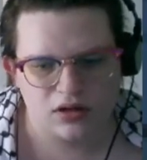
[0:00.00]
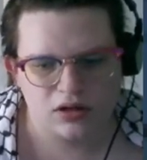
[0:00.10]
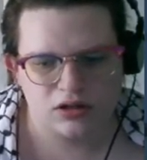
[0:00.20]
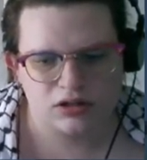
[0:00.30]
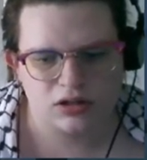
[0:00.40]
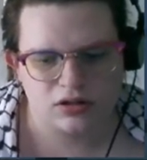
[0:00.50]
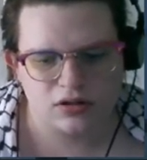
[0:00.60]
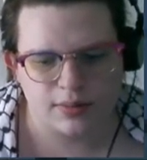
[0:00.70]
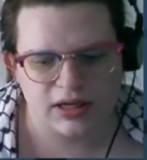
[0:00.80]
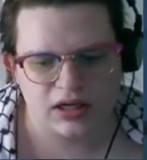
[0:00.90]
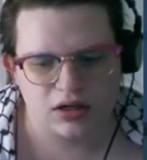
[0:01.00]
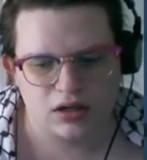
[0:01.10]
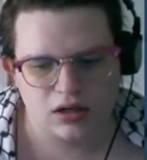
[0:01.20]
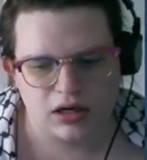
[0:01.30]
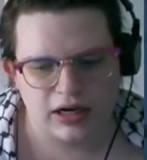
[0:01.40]
Just a little bit.
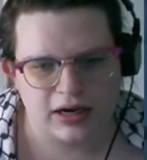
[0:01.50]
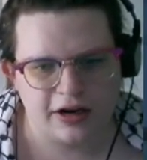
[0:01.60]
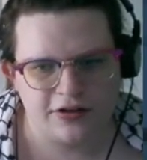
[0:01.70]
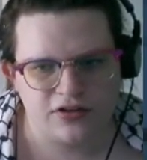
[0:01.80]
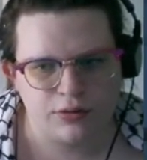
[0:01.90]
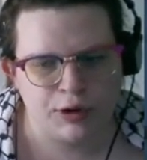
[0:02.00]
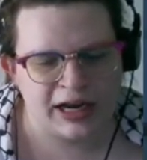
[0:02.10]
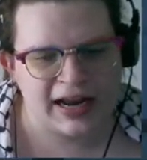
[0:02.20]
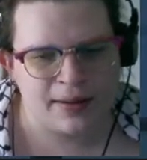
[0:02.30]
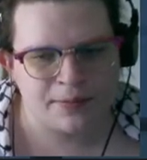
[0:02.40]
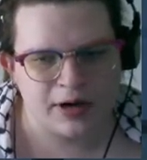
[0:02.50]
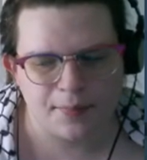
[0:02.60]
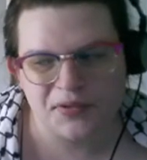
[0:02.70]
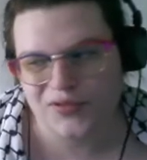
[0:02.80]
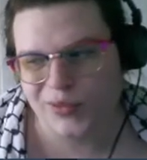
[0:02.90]
I'm going to see what
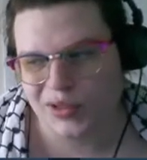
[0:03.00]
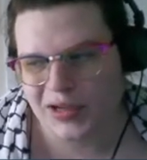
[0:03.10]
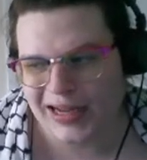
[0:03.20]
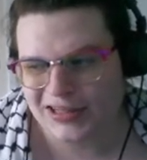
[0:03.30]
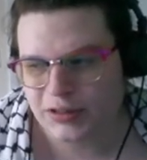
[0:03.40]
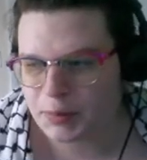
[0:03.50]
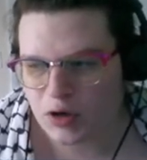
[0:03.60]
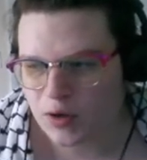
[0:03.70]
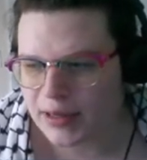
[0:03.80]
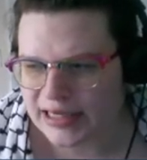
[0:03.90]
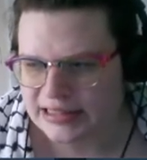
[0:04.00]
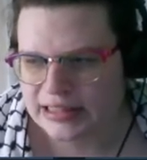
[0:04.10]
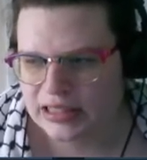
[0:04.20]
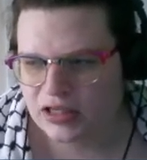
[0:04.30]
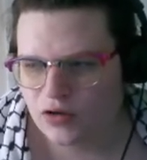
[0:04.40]
happens when you catch a Pokemon
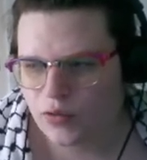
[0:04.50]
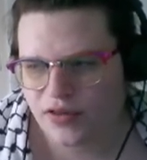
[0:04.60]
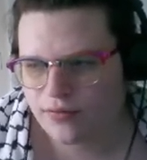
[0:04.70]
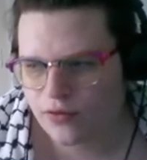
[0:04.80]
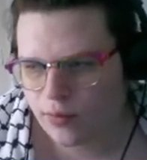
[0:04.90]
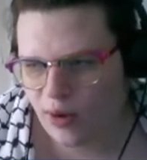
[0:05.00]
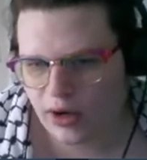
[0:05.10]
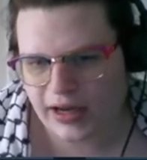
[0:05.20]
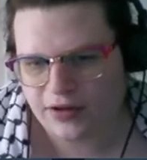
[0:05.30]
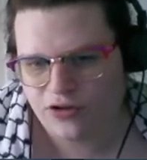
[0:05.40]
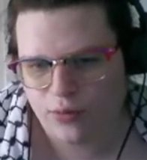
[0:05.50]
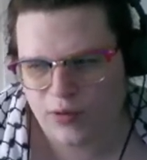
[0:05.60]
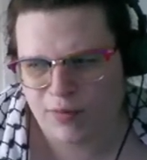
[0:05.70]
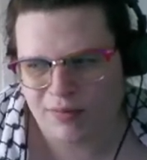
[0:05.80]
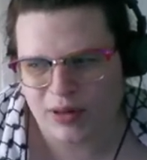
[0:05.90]
with a full party. I assume you
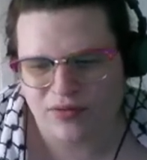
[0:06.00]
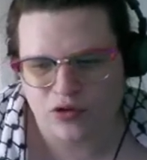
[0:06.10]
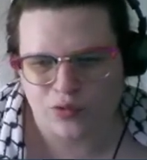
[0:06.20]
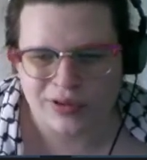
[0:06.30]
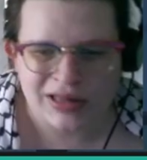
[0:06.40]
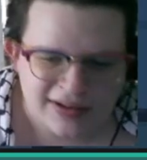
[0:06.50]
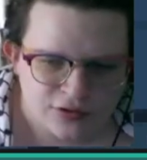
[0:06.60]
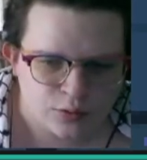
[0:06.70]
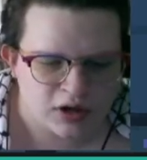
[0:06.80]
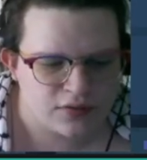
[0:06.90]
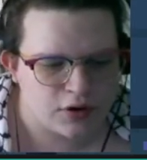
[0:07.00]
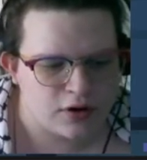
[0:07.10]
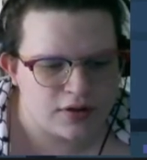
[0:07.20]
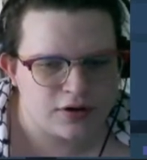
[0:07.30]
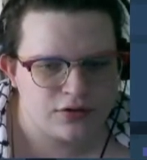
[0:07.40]
probably have to release one of your
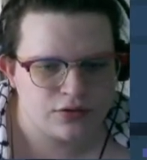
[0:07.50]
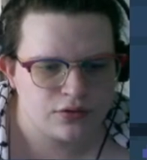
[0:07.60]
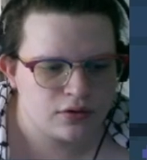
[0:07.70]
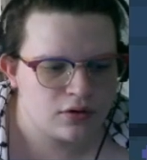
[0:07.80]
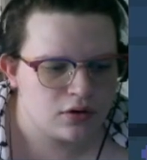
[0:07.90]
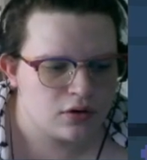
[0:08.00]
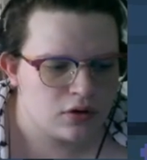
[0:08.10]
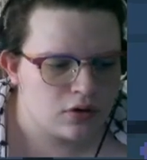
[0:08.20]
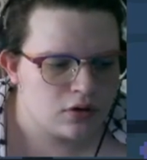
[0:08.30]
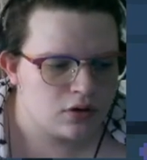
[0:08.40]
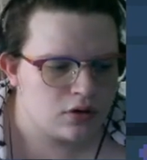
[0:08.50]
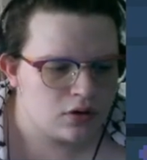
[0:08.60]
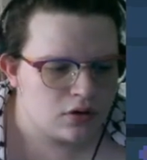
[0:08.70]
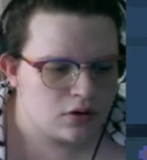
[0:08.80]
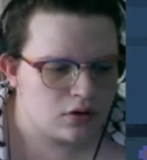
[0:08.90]
others.
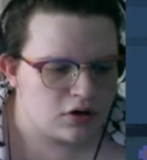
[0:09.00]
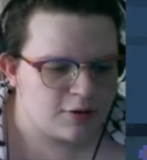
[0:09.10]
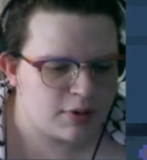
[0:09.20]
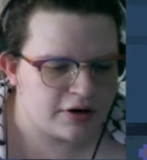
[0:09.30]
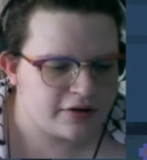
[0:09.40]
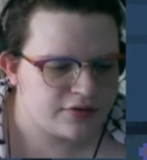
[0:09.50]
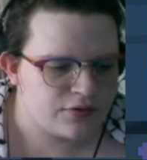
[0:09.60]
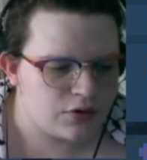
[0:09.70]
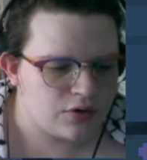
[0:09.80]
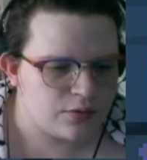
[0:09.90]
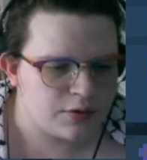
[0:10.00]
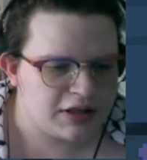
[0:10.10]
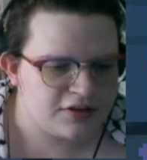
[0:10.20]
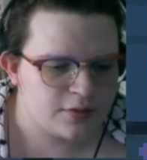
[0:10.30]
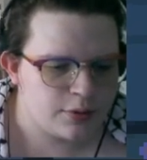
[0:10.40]
Your party is full.
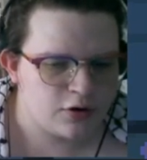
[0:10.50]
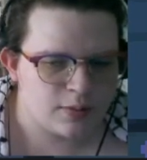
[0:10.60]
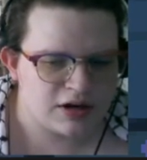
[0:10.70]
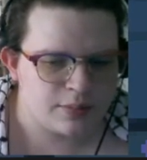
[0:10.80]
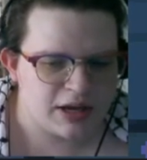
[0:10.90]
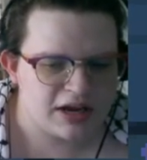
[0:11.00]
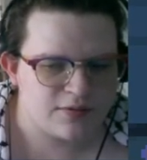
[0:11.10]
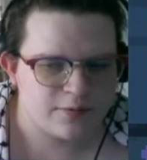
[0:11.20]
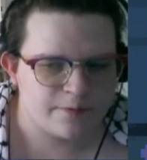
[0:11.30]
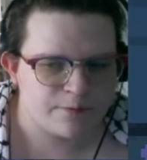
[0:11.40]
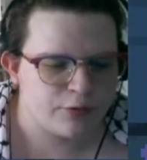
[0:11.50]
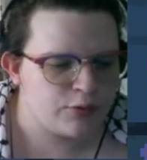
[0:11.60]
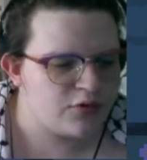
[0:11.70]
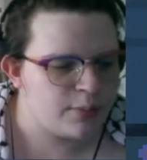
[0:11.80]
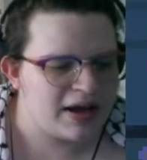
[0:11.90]
Release a Pokemon to make room
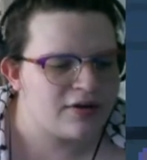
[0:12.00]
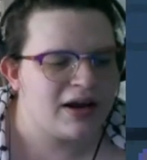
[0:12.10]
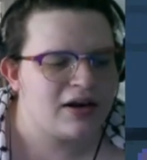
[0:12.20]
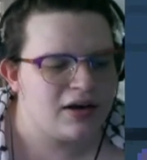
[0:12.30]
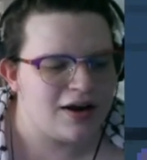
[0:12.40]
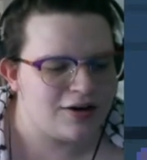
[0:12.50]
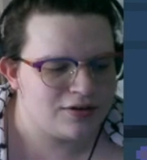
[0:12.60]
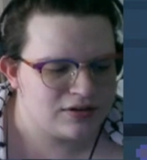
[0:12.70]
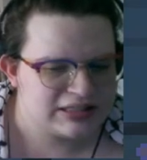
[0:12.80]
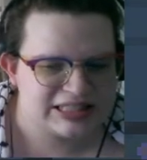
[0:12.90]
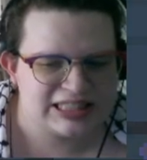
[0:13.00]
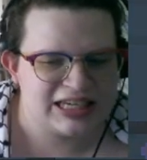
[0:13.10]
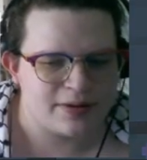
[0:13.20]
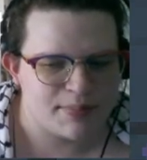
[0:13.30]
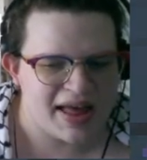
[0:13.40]
for Patrat? No. See
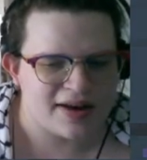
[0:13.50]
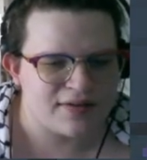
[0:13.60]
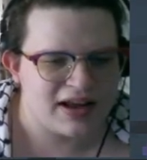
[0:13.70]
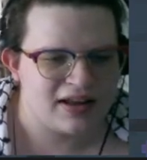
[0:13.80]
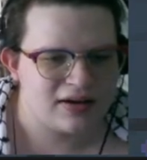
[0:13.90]
a Patrat.